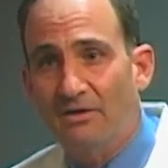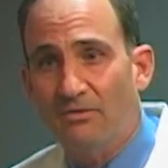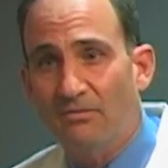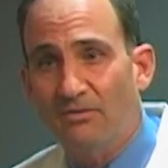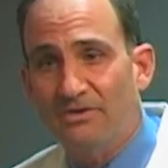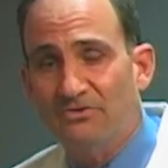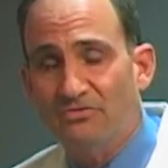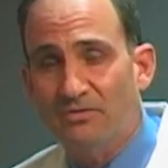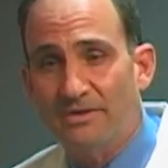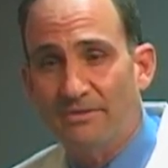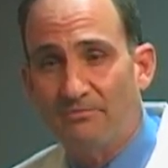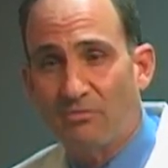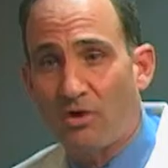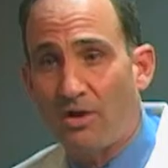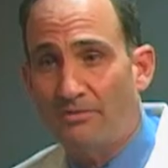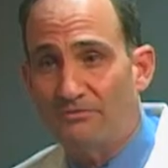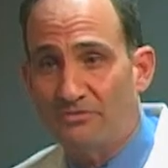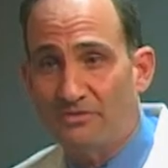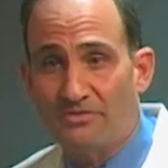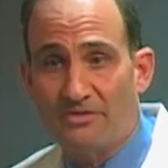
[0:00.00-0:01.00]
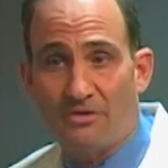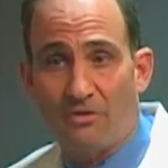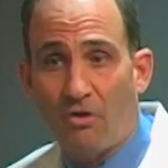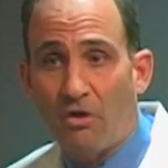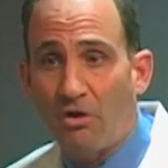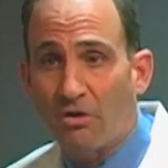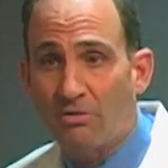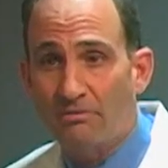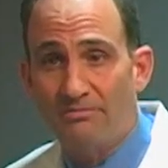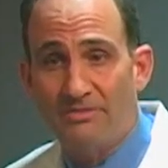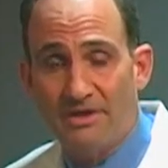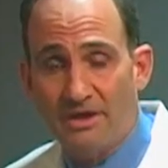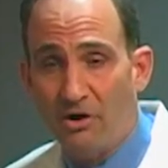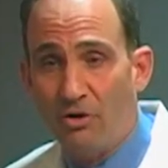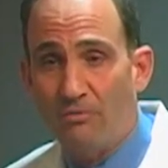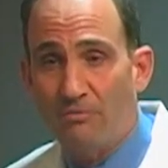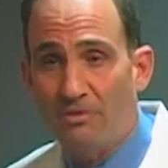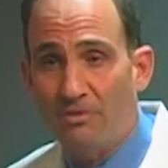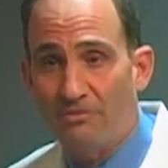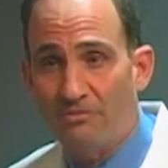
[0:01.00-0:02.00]
We treat problems with the arm, the
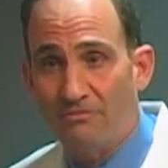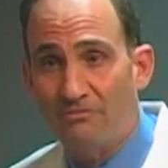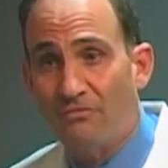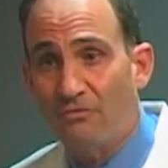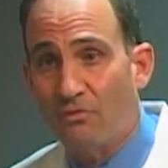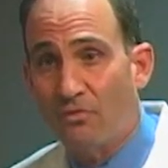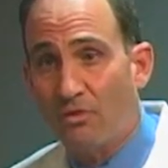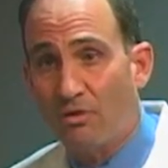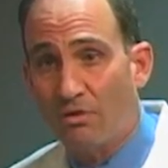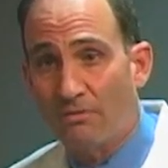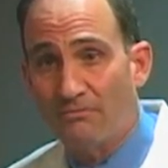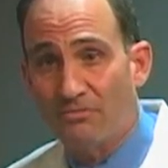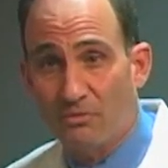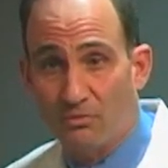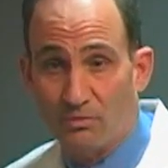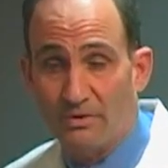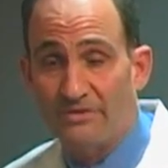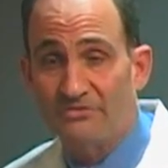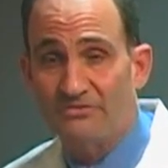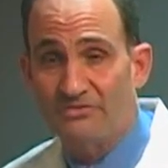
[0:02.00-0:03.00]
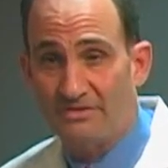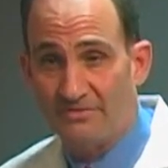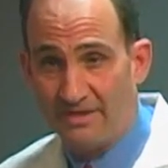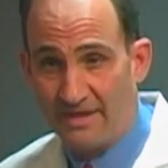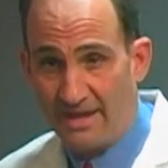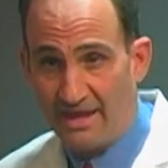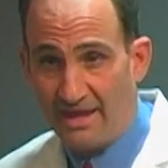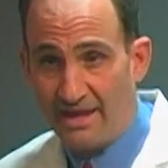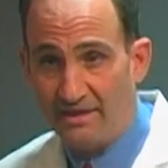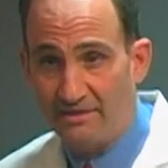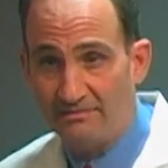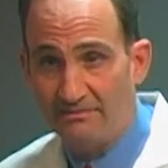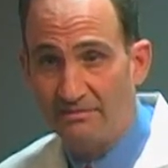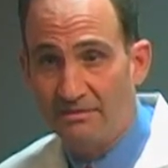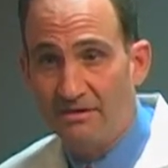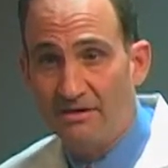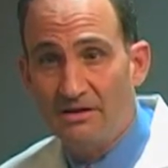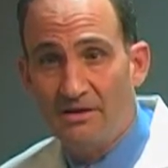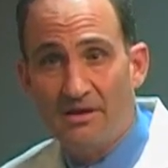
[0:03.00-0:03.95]
elbow, the forearm, the wrist, and the hand.